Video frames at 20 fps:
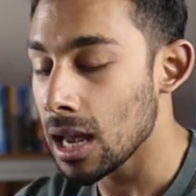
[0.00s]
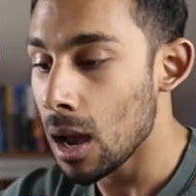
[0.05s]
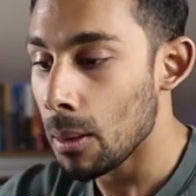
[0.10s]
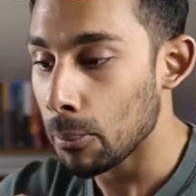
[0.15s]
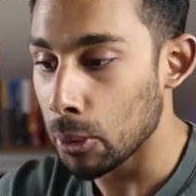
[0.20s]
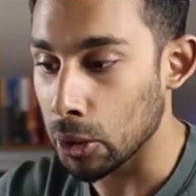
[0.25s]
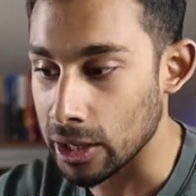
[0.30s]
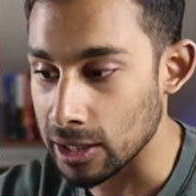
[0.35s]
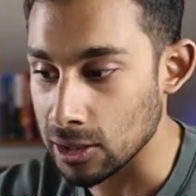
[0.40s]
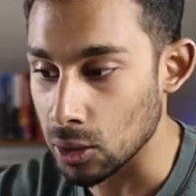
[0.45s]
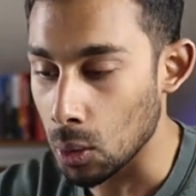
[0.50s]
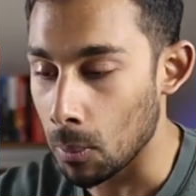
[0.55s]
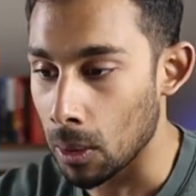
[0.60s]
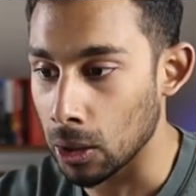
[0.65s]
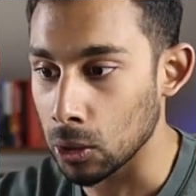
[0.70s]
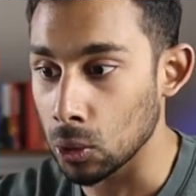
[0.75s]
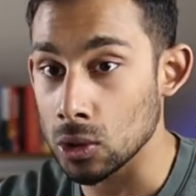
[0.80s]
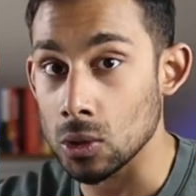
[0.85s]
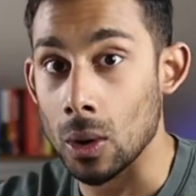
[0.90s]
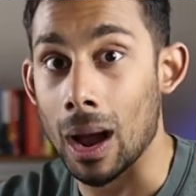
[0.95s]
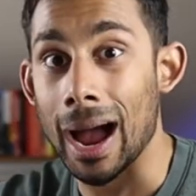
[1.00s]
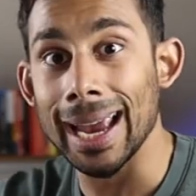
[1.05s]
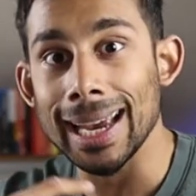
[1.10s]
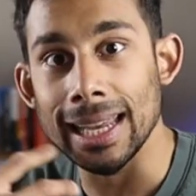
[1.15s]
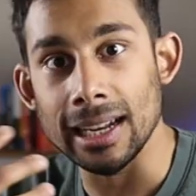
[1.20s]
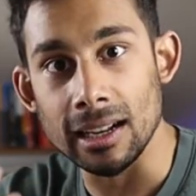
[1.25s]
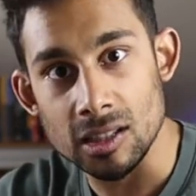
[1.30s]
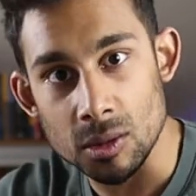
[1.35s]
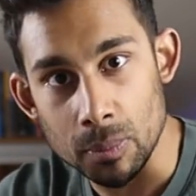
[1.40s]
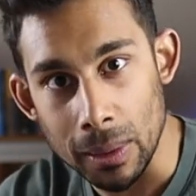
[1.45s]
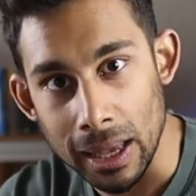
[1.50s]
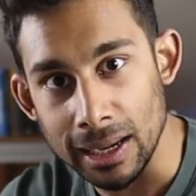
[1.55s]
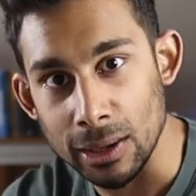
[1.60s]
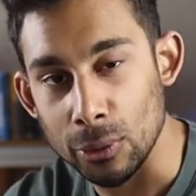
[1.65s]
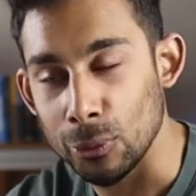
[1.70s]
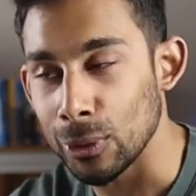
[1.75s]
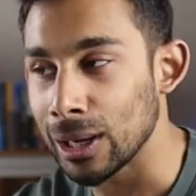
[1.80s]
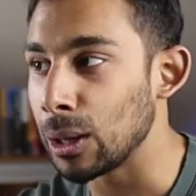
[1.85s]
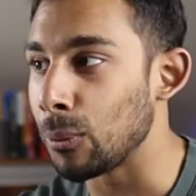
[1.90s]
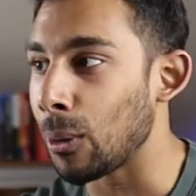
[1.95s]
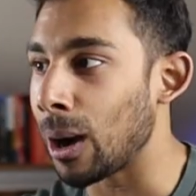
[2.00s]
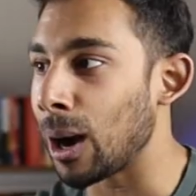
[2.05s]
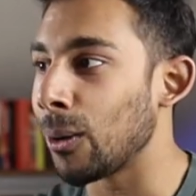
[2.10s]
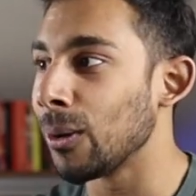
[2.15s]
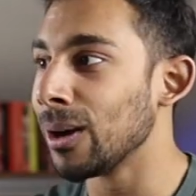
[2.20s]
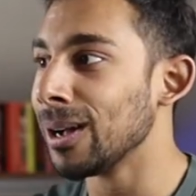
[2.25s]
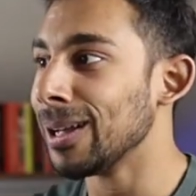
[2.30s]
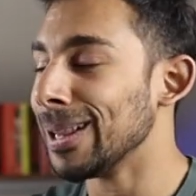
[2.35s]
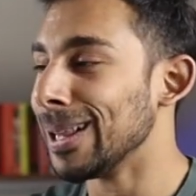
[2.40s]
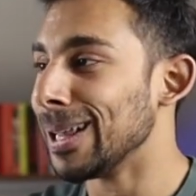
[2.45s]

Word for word: put it into a model so I can explain it really well.